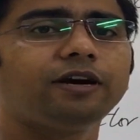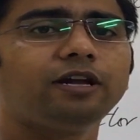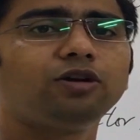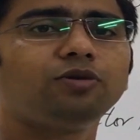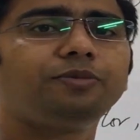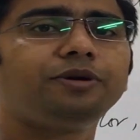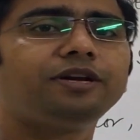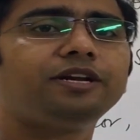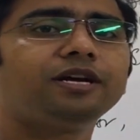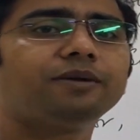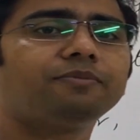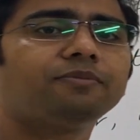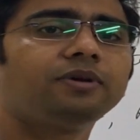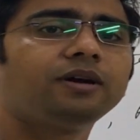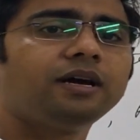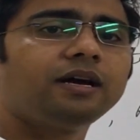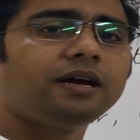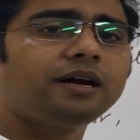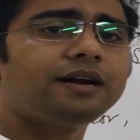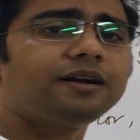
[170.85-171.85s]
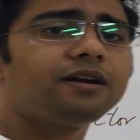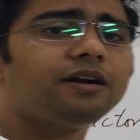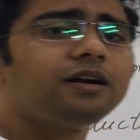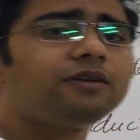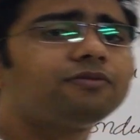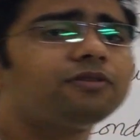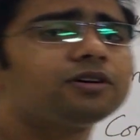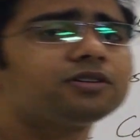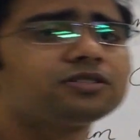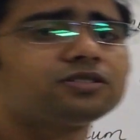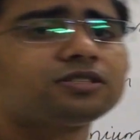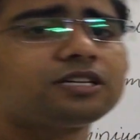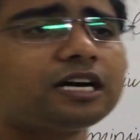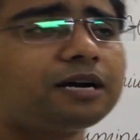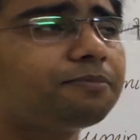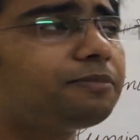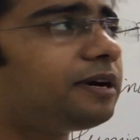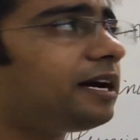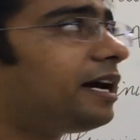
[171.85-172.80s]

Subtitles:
aluminum, and it was termed